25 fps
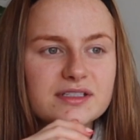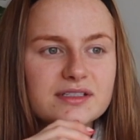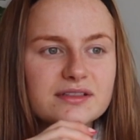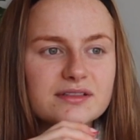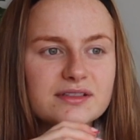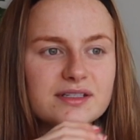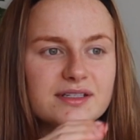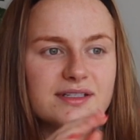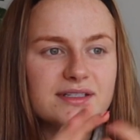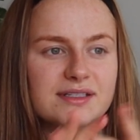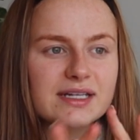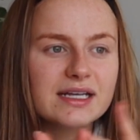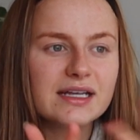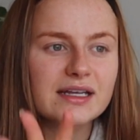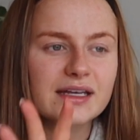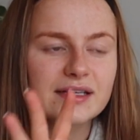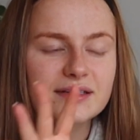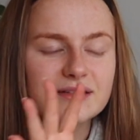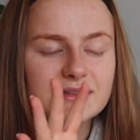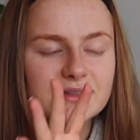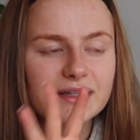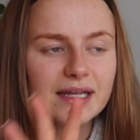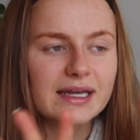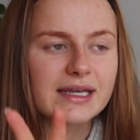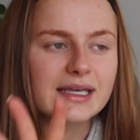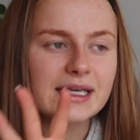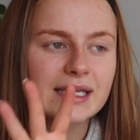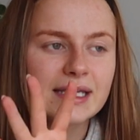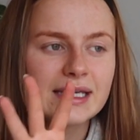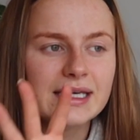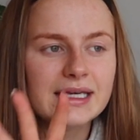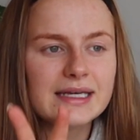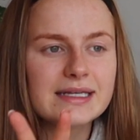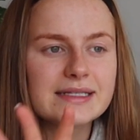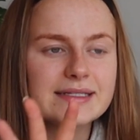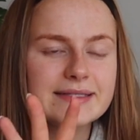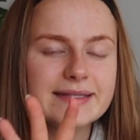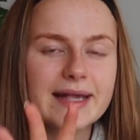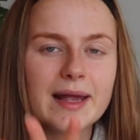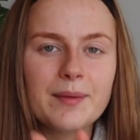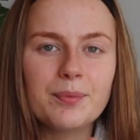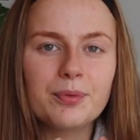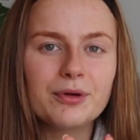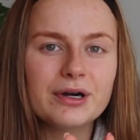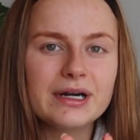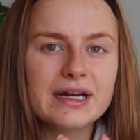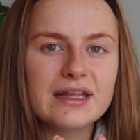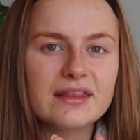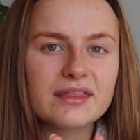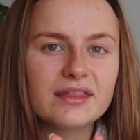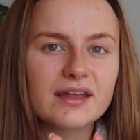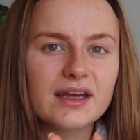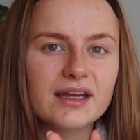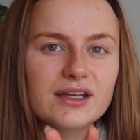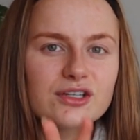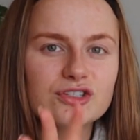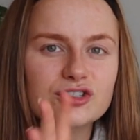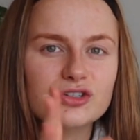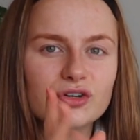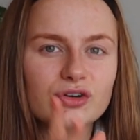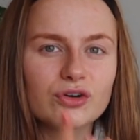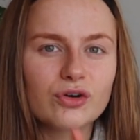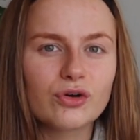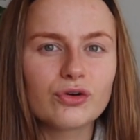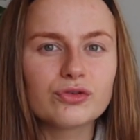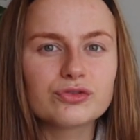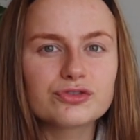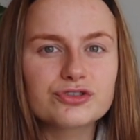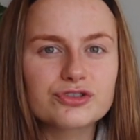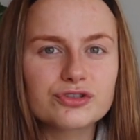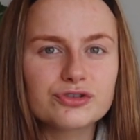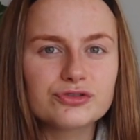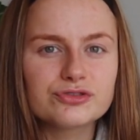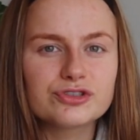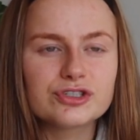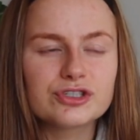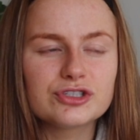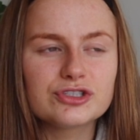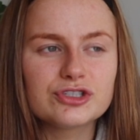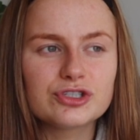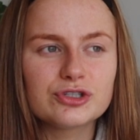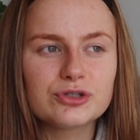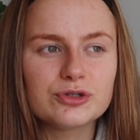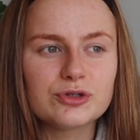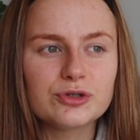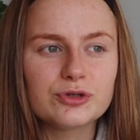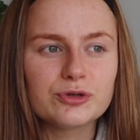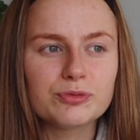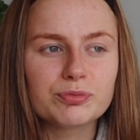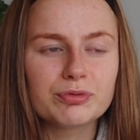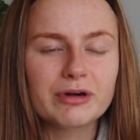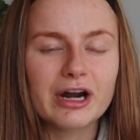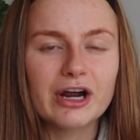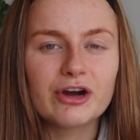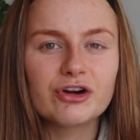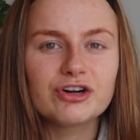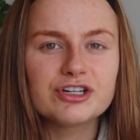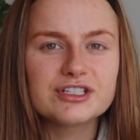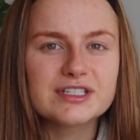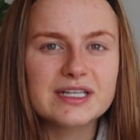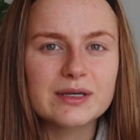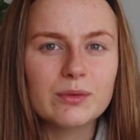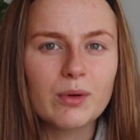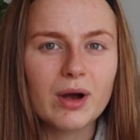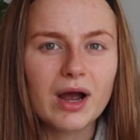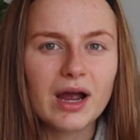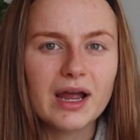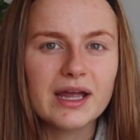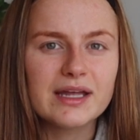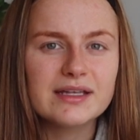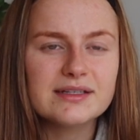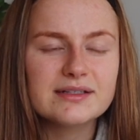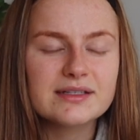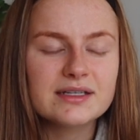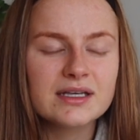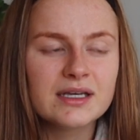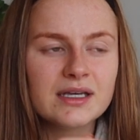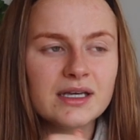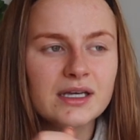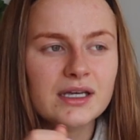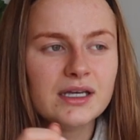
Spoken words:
separate things, or also to do priority wise.